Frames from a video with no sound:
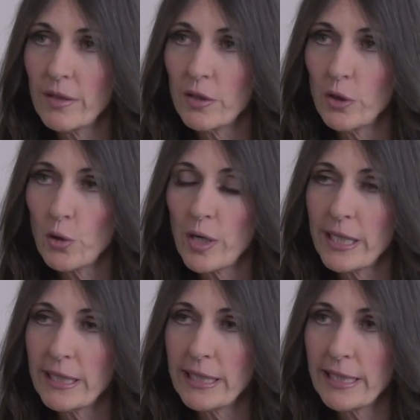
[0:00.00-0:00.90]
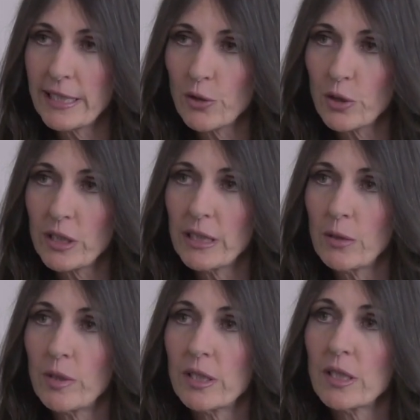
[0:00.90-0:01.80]
with Ukraine and Israel, and
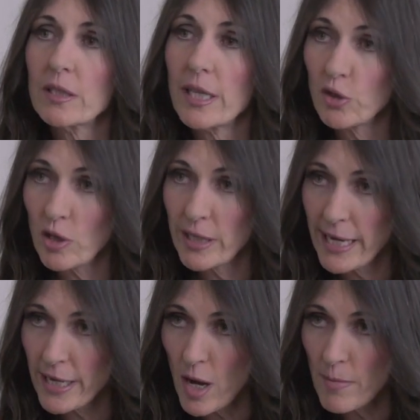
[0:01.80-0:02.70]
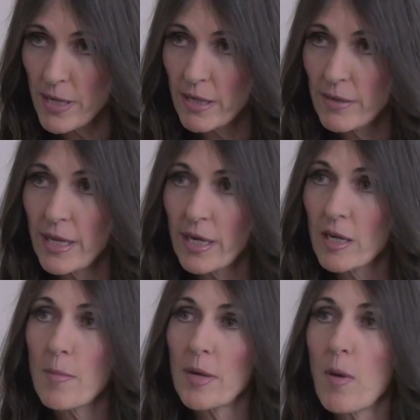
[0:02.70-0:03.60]
I want to touch on
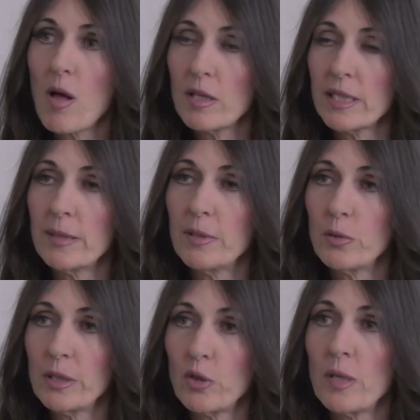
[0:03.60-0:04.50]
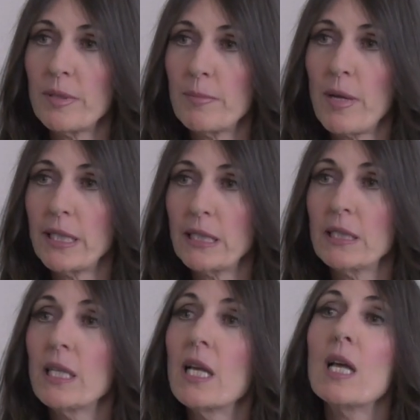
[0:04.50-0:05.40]
economic policy between Trump and Biden.
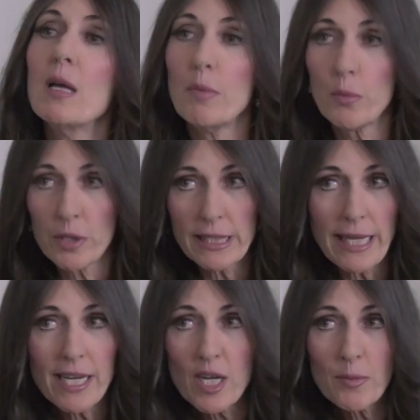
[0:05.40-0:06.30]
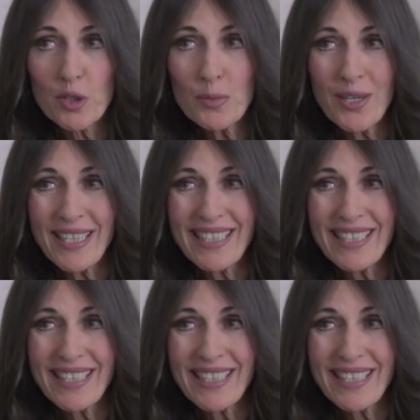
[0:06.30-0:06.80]
We're going to take a commercial break.